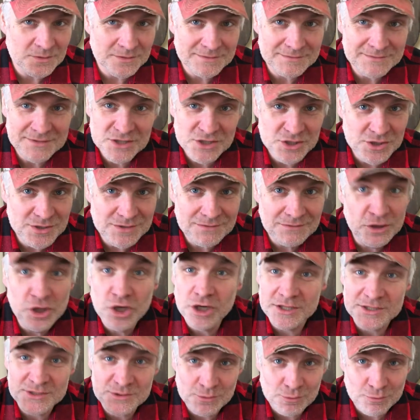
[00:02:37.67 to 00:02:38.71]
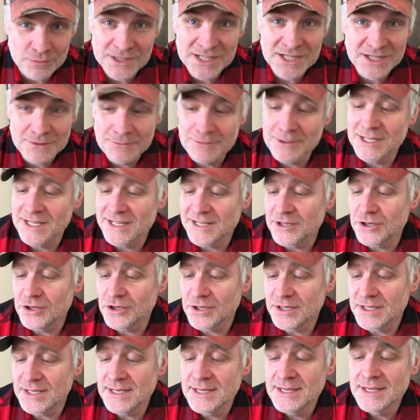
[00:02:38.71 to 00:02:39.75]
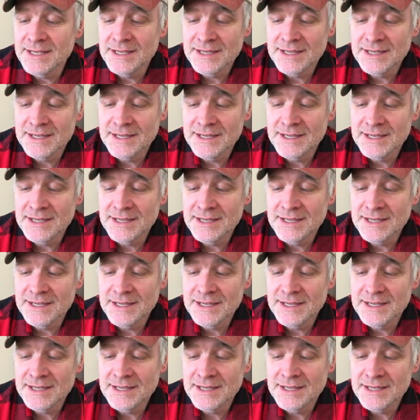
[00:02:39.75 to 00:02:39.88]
it looks really, really good.